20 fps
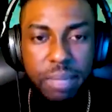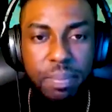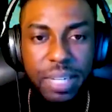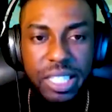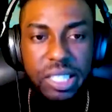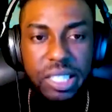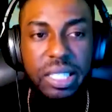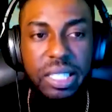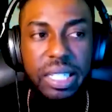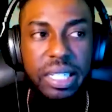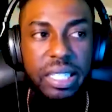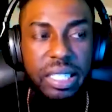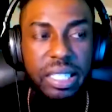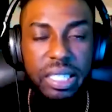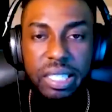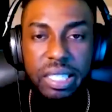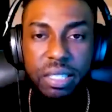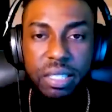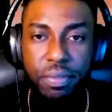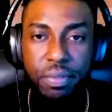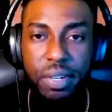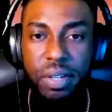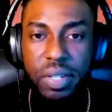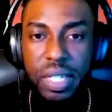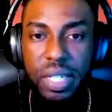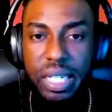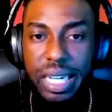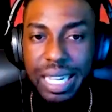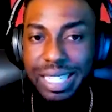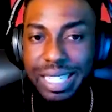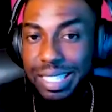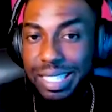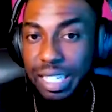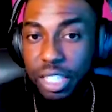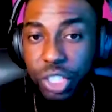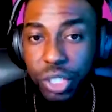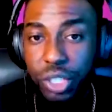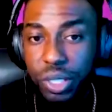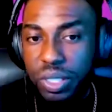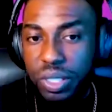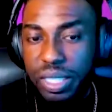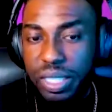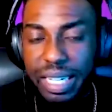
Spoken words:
masculinity is very essential.